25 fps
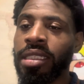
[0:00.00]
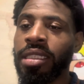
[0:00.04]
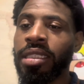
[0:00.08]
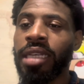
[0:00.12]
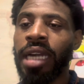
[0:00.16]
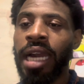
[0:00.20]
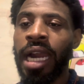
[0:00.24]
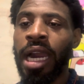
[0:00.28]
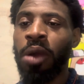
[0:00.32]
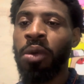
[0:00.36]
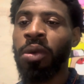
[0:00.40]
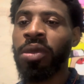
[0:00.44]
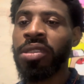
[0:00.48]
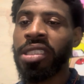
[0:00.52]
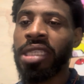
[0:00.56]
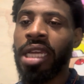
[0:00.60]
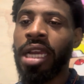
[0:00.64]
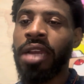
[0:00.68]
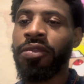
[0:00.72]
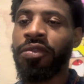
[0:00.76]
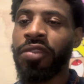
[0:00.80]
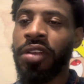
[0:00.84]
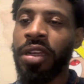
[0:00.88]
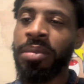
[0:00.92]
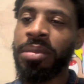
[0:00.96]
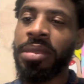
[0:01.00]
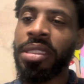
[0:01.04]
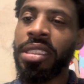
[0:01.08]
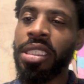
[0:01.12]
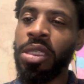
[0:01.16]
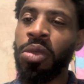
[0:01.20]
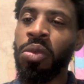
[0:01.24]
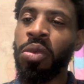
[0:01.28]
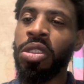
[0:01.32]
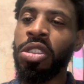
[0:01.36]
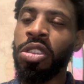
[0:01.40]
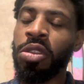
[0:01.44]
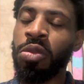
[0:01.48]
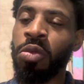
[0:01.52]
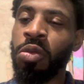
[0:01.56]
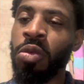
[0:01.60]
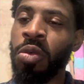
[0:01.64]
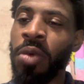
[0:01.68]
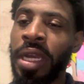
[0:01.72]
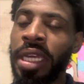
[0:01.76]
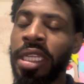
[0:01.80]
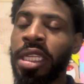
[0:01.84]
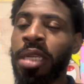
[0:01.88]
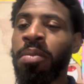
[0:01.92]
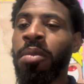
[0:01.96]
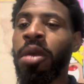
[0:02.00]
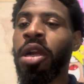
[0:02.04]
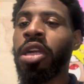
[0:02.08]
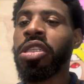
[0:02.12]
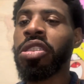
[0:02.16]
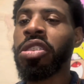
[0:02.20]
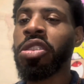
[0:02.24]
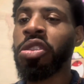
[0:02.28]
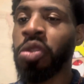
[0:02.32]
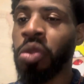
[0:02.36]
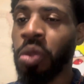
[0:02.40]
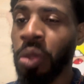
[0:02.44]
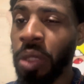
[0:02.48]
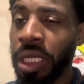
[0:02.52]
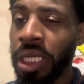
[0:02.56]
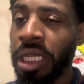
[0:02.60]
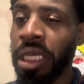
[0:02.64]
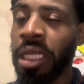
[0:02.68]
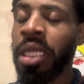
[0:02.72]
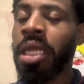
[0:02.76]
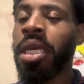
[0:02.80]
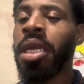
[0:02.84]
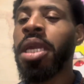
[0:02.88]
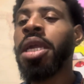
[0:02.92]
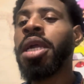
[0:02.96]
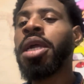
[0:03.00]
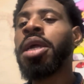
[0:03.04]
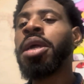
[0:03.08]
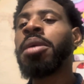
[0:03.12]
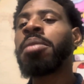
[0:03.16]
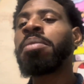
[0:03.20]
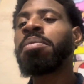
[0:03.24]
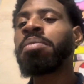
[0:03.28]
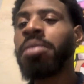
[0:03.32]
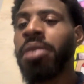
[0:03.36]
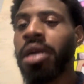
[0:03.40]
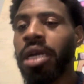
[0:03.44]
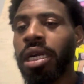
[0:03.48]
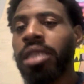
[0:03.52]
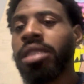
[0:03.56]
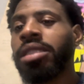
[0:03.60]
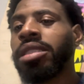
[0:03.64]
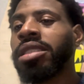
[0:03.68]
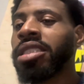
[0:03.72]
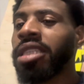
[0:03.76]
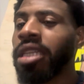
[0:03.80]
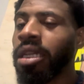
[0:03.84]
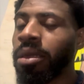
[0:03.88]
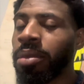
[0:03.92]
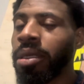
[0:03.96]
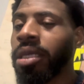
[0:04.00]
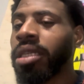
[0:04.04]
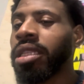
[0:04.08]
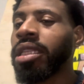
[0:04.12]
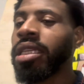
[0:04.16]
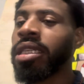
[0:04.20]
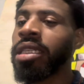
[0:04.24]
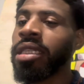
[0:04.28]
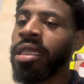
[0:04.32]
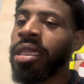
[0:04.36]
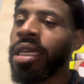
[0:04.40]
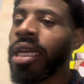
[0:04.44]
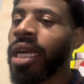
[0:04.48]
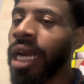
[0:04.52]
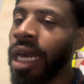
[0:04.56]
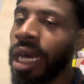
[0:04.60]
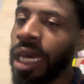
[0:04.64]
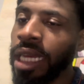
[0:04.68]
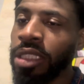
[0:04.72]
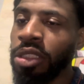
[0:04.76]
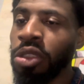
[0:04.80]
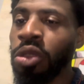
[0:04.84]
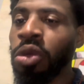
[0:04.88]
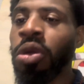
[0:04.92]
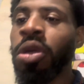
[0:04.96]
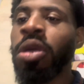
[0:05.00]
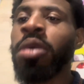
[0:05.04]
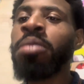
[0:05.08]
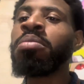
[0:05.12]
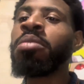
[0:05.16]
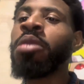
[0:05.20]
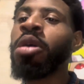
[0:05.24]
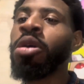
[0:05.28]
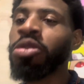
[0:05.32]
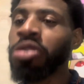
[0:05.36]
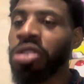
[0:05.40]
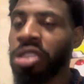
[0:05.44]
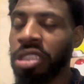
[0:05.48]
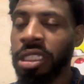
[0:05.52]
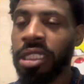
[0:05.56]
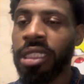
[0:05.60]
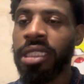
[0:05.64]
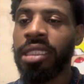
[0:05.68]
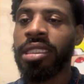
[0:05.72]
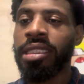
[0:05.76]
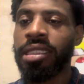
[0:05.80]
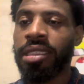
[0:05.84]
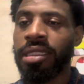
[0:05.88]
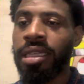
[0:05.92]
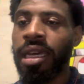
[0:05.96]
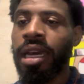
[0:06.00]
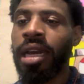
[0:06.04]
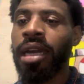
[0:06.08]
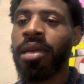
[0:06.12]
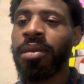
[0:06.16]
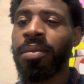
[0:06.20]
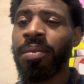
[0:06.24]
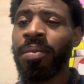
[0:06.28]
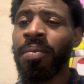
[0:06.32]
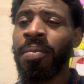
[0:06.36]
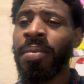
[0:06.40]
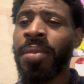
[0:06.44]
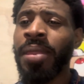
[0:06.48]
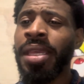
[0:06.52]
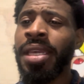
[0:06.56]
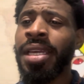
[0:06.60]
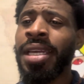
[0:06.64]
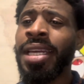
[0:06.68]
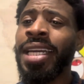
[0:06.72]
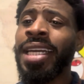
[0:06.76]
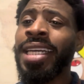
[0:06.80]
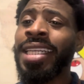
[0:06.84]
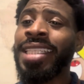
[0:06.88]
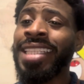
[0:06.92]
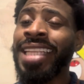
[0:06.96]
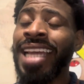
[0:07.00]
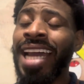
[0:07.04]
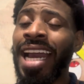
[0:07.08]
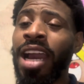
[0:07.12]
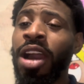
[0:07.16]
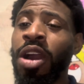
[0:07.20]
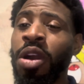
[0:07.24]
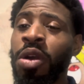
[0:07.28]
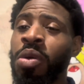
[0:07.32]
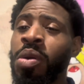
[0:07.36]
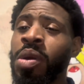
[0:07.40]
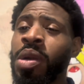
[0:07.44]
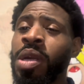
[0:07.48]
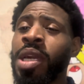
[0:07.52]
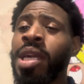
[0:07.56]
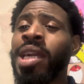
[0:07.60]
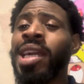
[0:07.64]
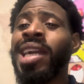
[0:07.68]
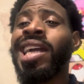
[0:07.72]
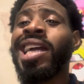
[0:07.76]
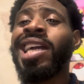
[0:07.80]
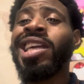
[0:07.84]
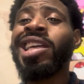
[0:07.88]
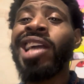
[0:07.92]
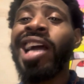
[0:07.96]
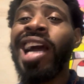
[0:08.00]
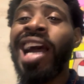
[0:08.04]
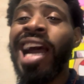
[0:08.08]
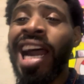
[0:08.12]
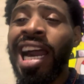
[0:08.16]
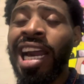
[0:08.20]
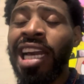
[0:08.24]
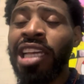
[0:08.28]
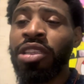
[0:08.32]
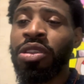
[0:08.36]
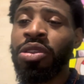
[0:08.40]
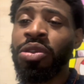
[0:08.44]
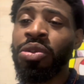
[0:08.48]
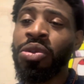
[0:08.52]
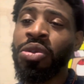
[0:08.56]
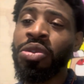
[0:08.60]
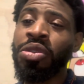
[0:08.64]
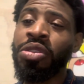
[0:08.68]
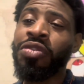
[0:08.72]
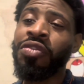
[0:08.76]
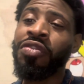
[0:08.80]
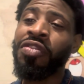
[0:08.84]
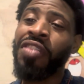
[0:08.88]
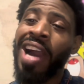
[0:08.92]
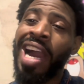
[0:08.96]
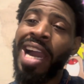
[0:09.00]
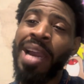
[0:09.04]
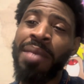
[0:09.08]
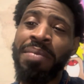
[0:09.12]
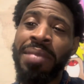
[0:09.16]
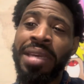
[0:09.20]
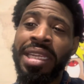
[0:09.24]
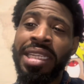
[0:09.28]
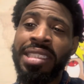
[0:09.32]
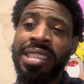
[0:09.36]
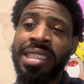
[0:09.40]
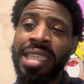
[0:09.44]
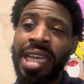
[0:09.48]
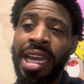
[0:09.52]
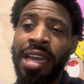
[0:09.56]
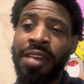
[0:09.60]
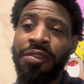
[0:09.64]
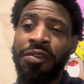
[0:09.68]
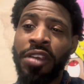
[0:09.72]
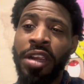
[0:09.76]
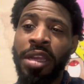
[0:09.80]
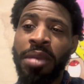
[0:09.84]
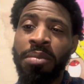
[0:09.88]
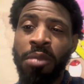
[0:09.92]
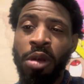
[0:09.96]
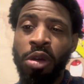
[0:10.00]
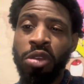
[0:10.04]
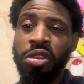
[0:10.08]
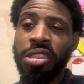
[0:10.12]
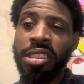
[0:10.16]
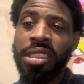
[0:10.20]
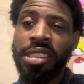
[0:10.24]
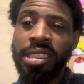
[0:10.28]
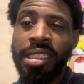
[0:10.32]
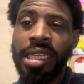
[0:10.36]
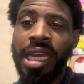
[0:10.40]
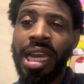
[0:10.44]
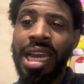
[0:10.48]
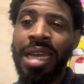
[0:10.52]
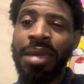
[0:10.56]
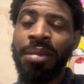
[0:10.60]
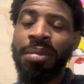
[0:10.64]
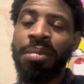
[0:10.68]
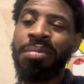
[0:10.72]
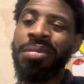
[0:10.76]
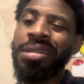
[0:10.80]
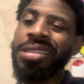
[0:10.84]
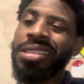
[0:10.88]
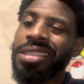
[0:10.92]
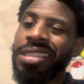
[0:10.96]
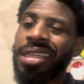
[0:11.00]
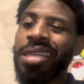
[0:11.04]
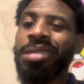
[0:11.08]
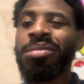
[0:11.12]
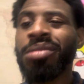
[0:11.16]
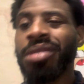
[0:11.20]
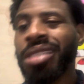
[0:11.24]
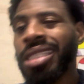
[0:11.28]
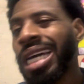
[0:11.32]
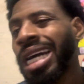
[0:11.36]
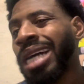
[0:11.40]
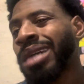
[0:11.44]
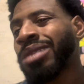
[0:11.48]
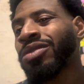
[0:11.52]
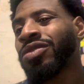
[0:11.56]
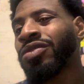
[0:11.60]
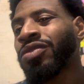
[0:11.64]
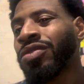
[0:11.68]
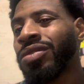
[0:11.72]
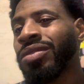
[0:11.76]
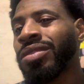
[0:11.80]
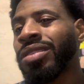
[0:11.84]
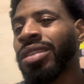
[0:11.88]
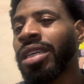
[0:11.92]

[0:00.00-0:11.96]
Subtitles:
hour time frame to see which way the market is trending, but typically I'll do it most of the time. Now I use 5-minute time frame most of the time, but sometimes